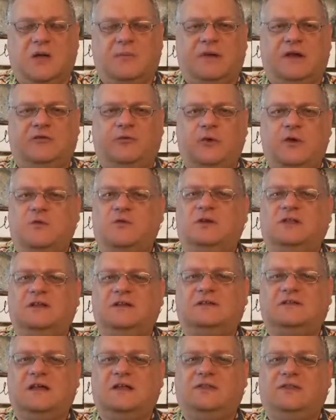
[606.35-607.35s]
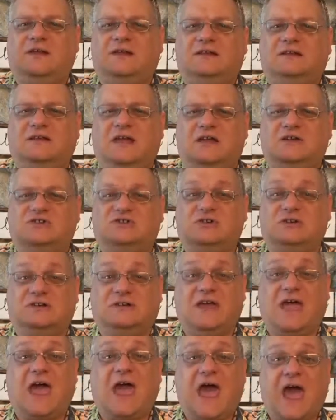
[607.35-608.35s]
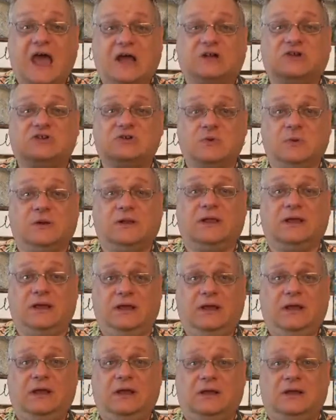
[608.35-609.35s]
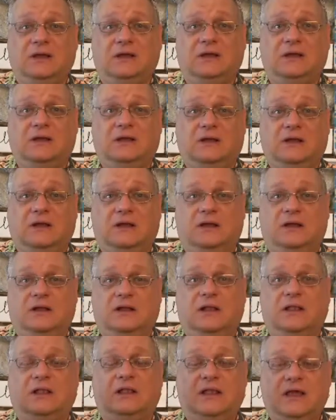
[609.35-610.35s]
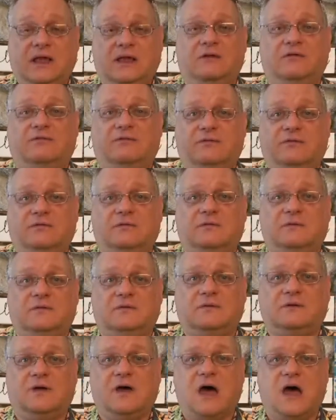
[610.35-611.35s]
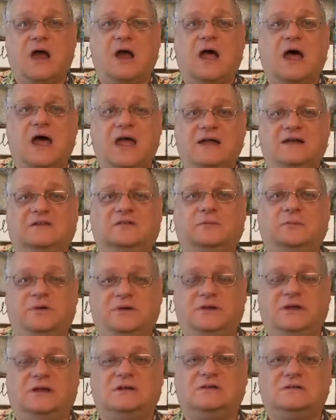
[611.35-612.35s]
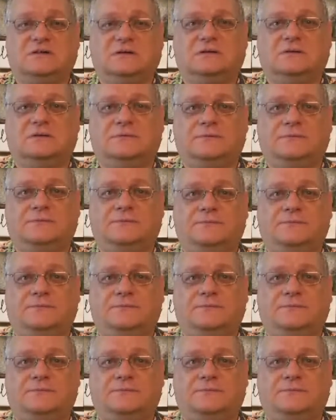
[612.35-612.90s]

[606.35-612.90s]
But if we really set the intention to actually live our highest potential,